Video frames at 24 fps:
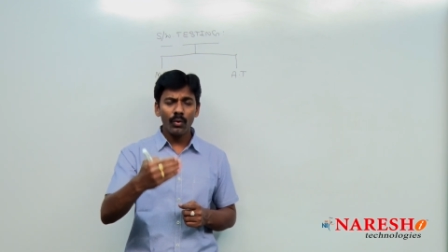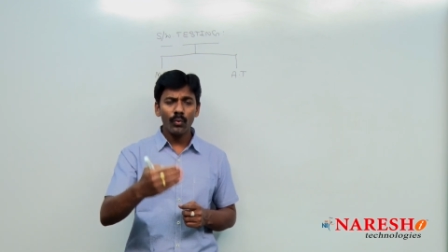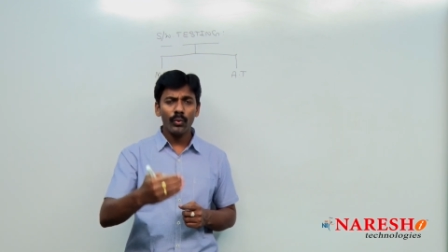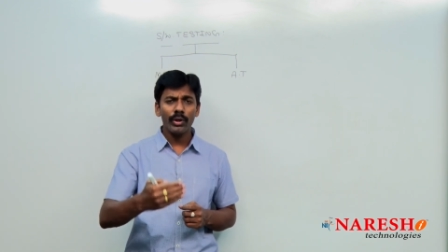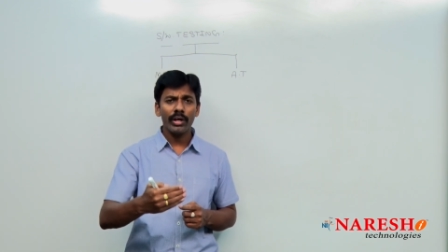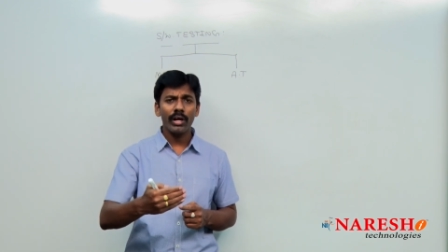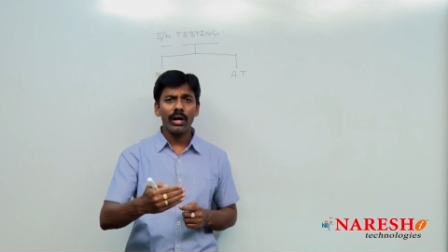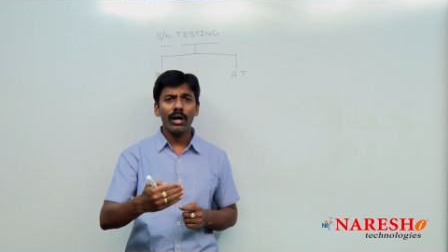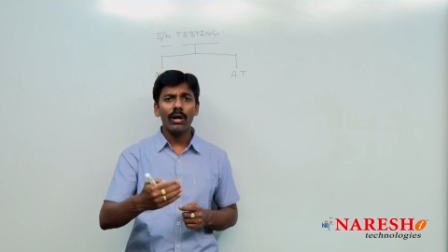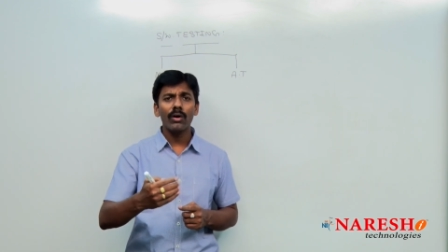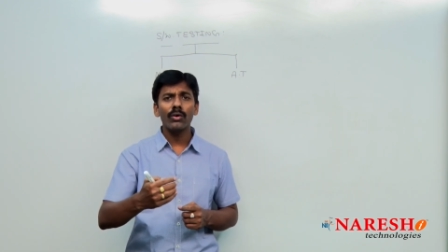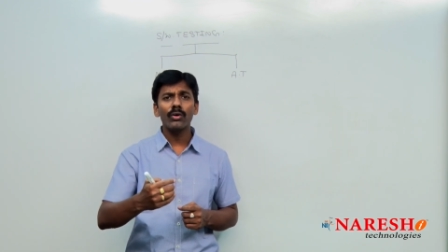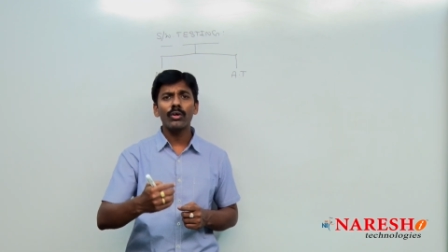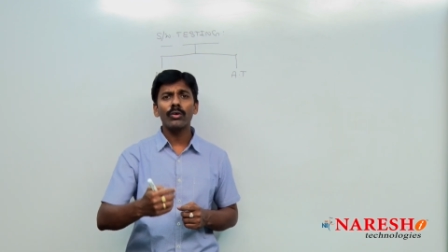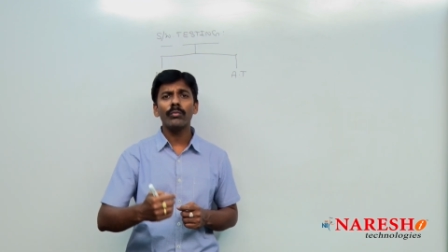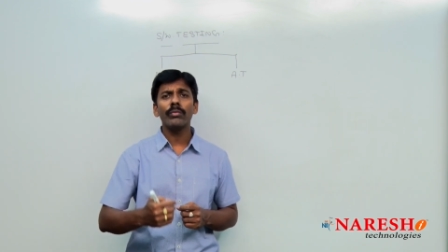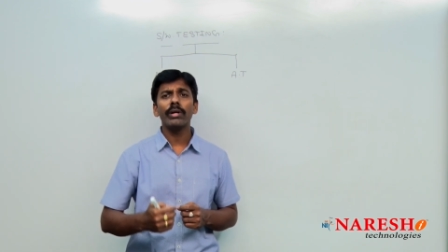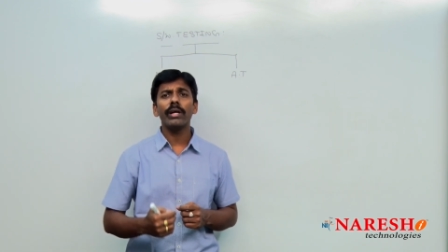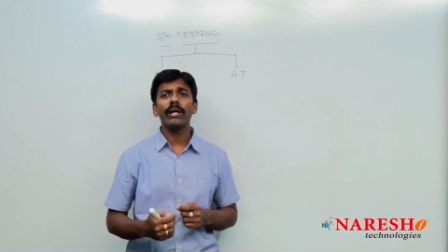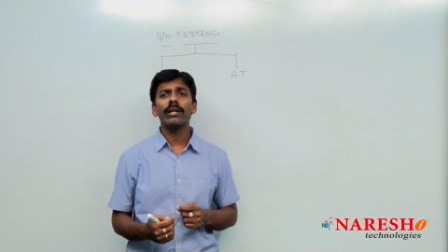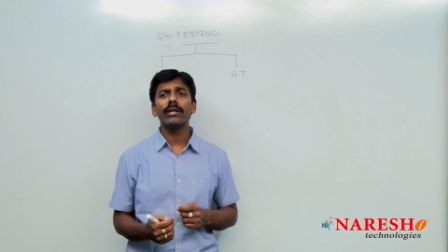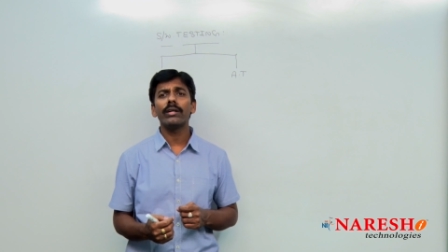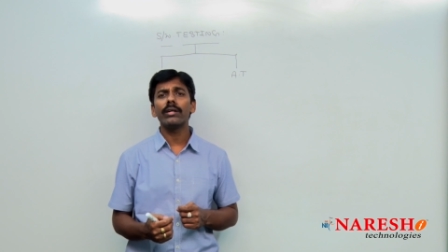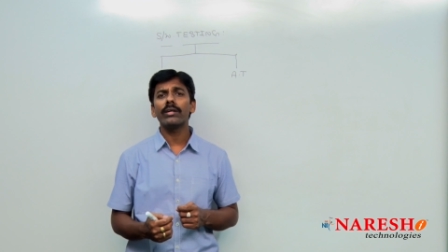we have to
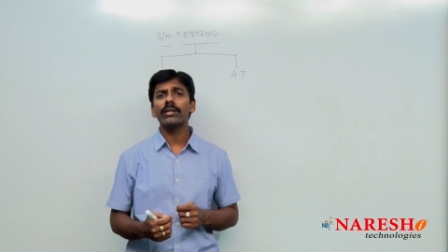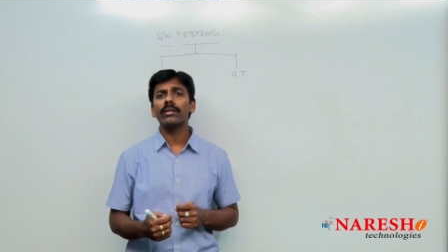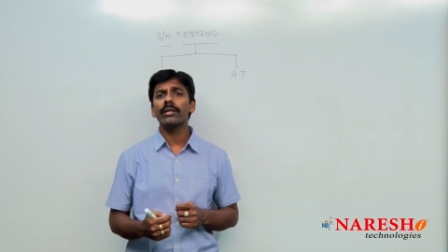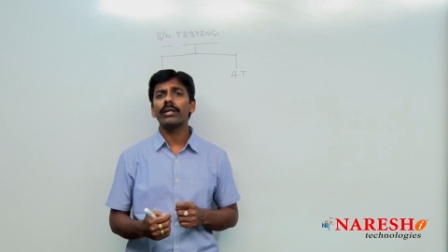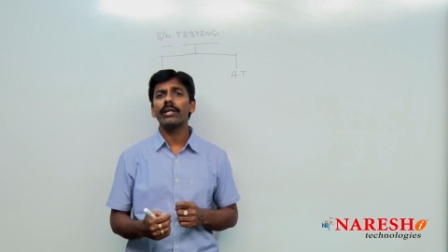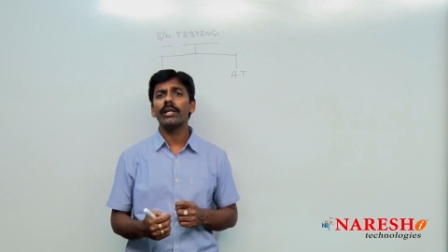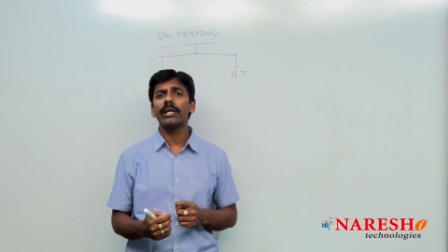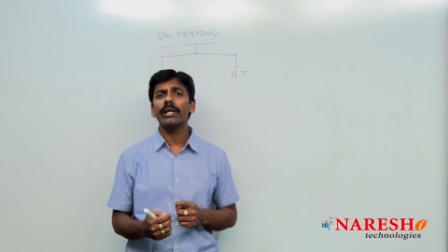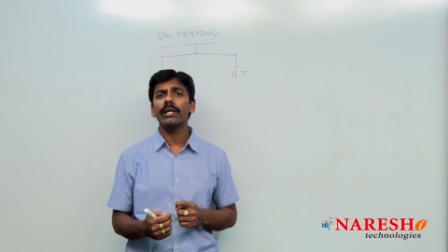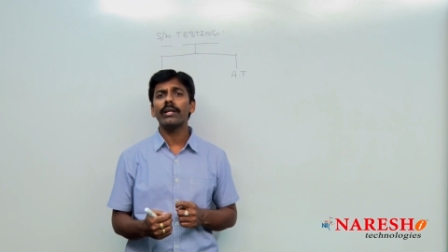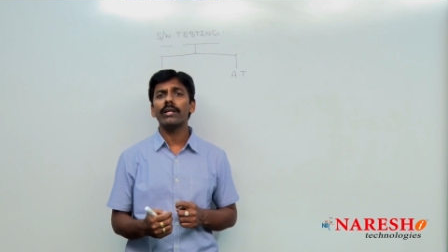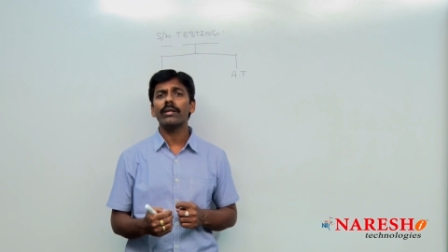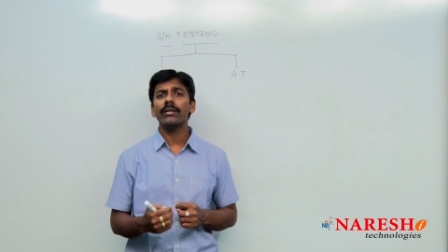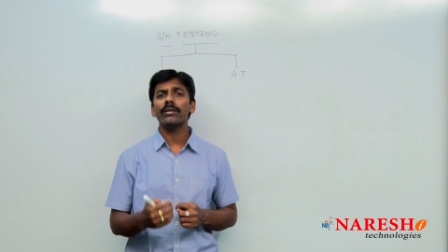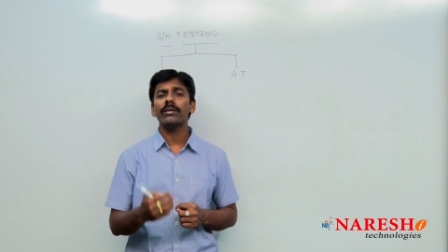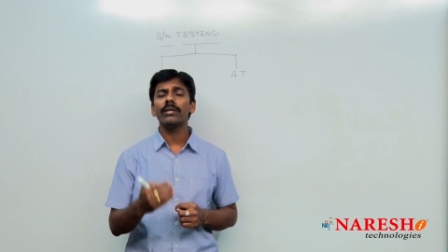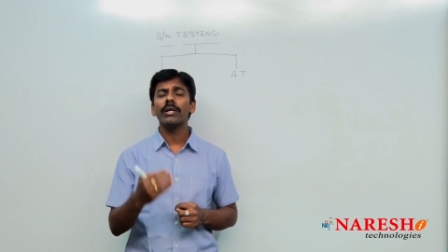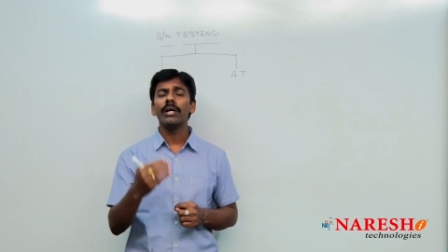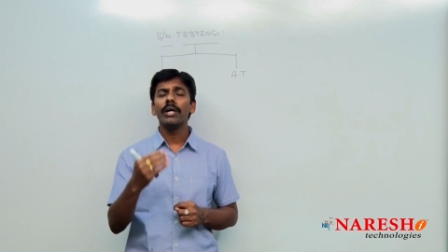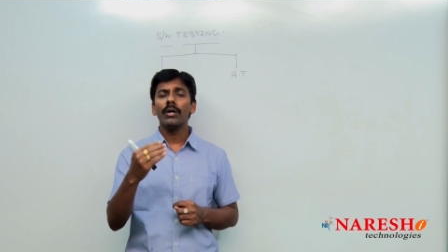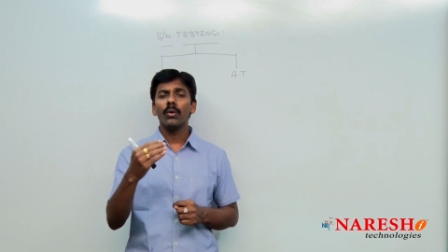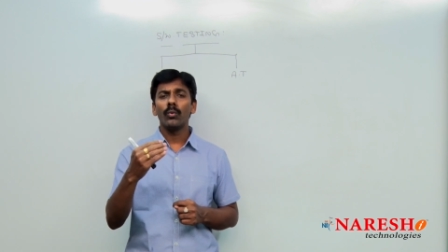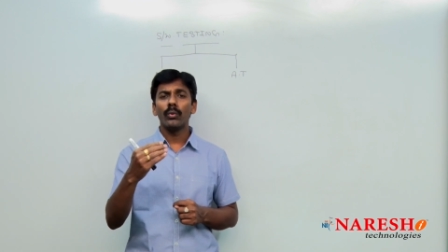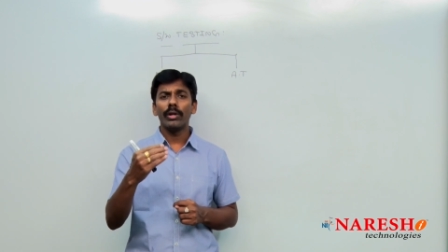be enter the data,
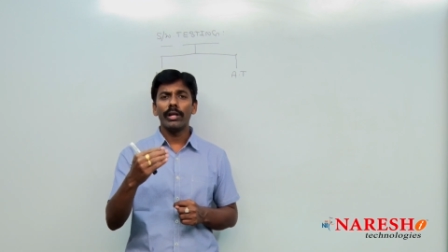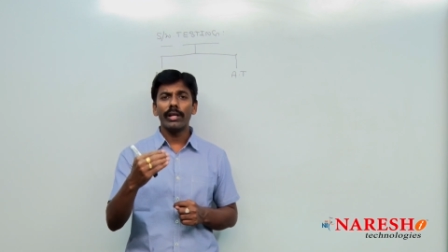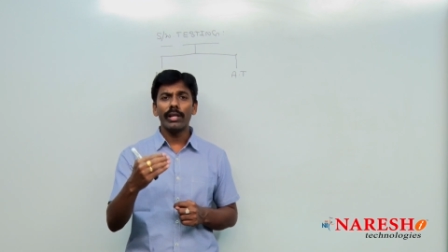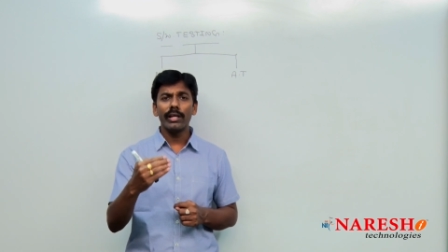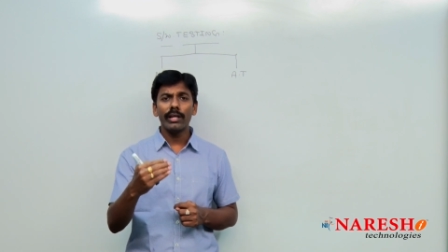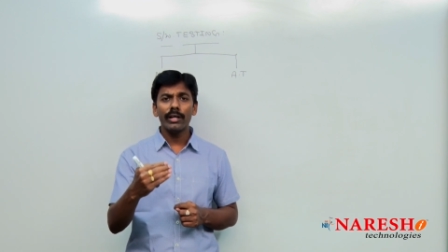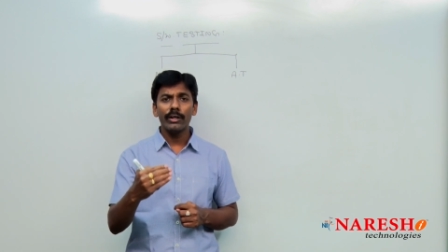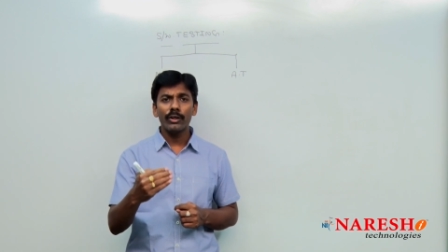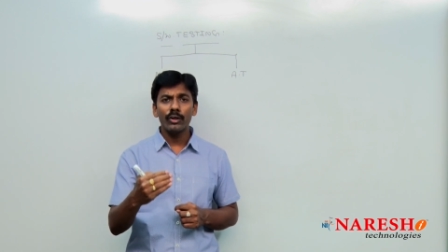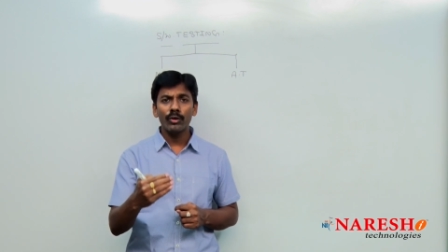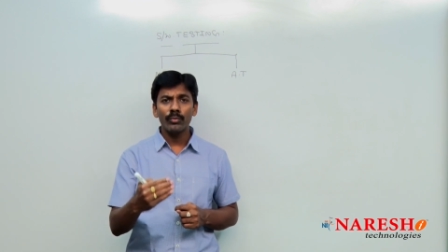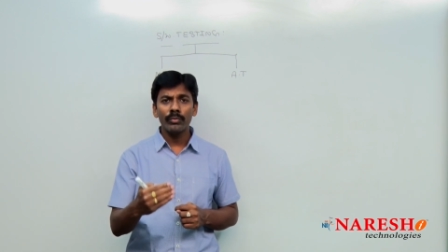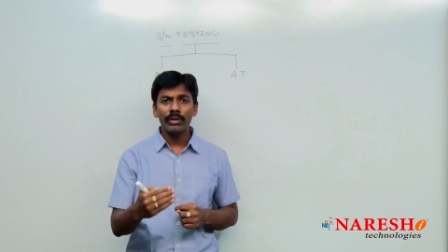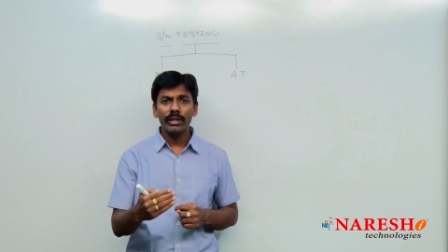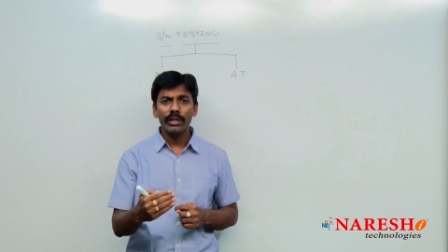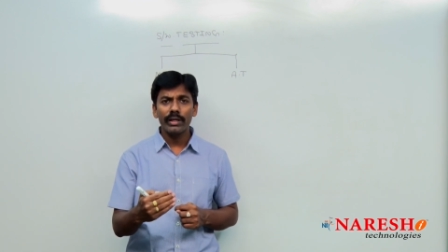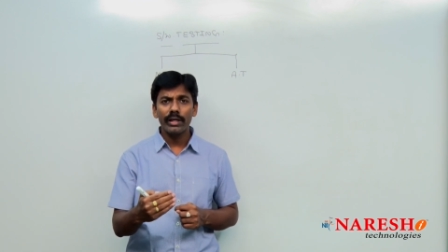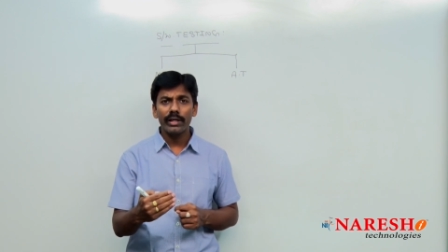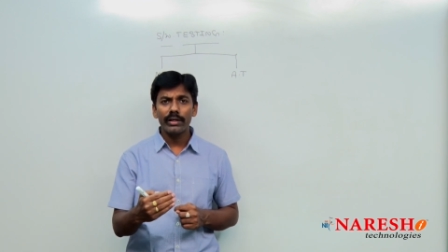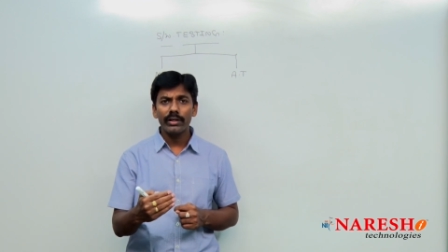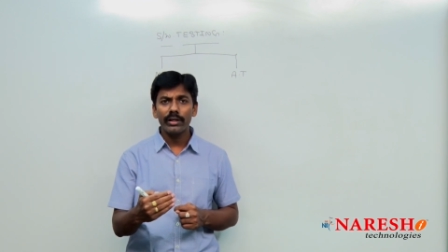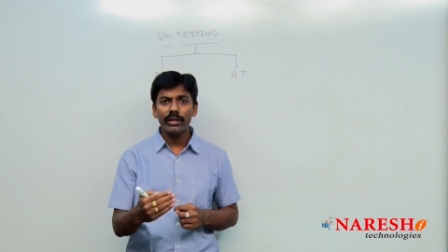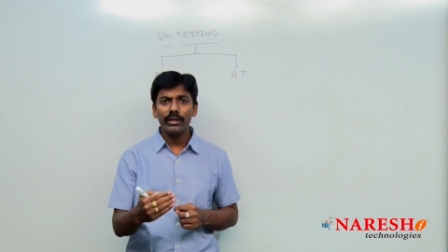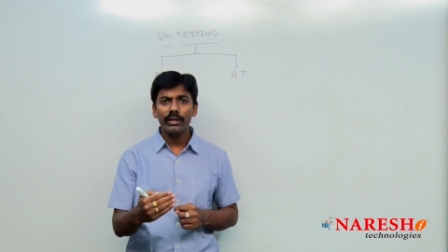we need to be
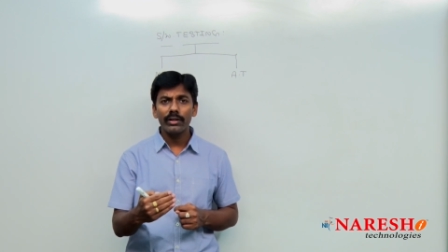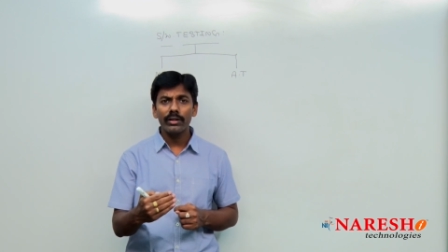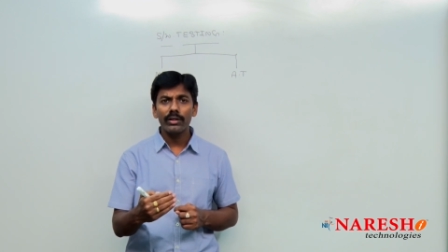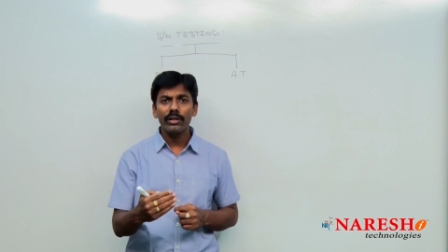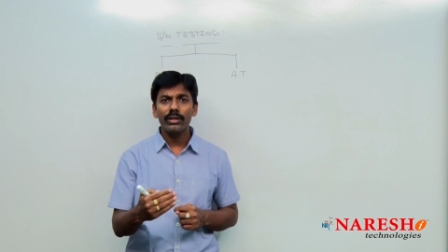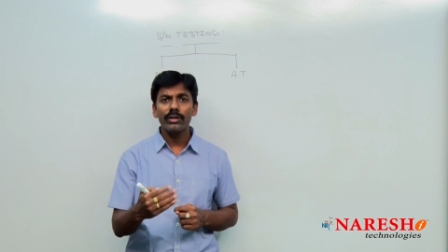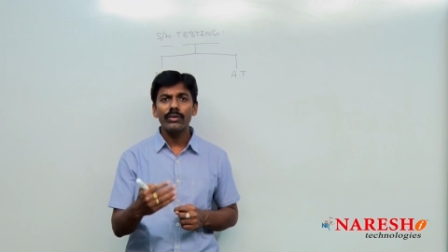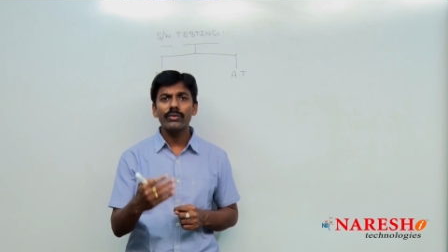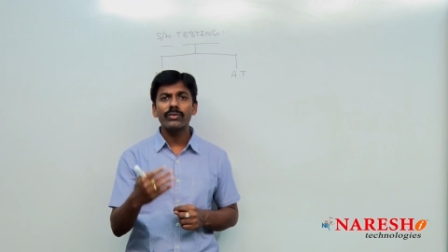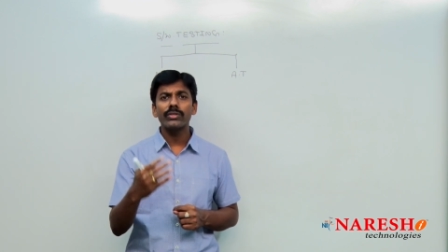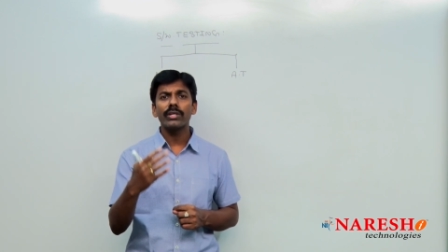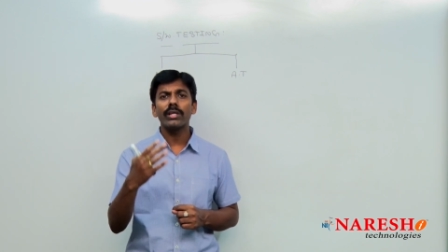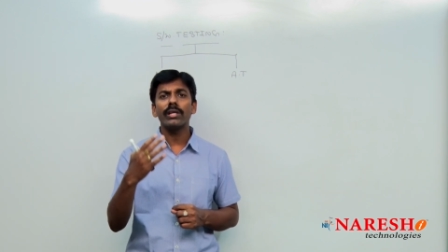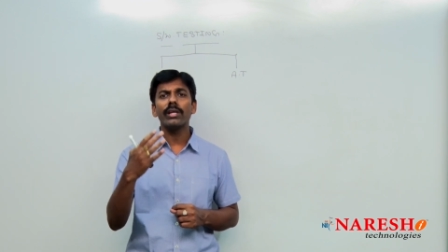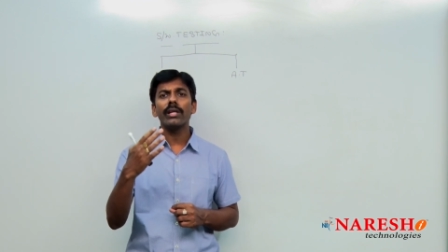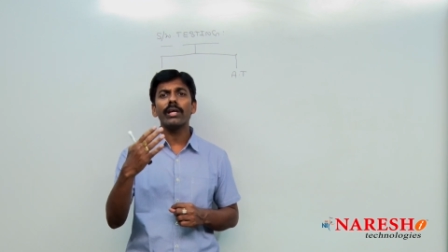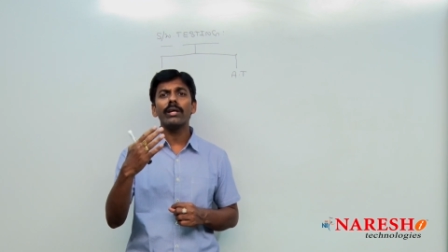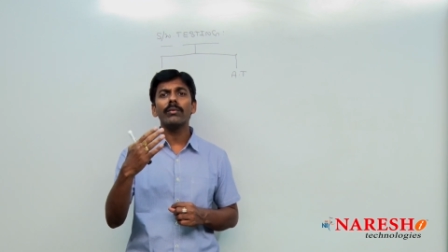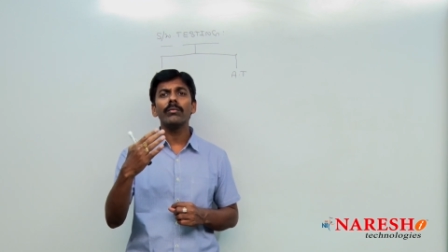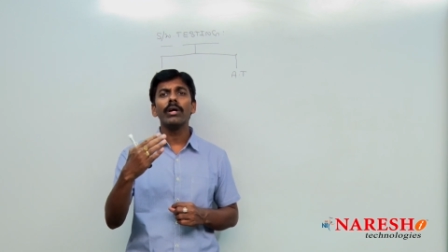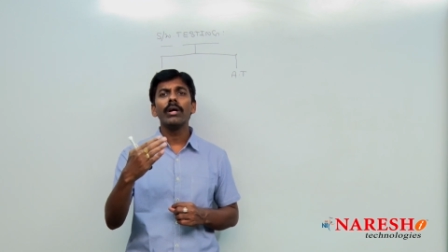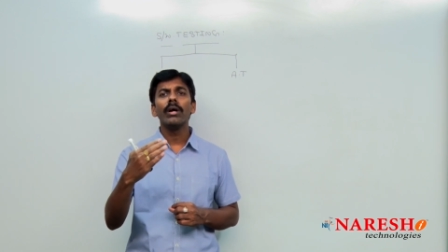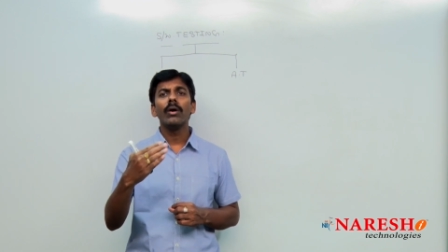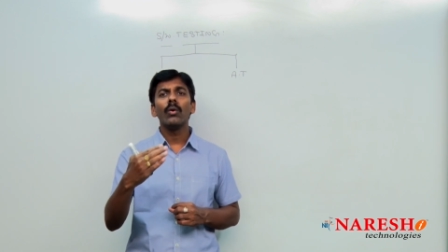get enter
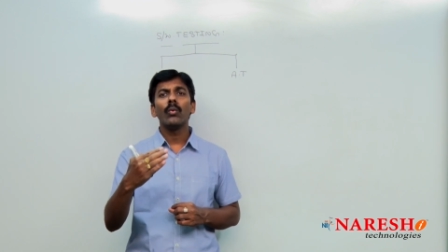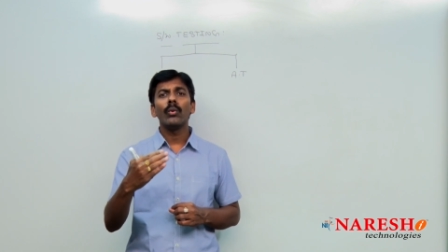username,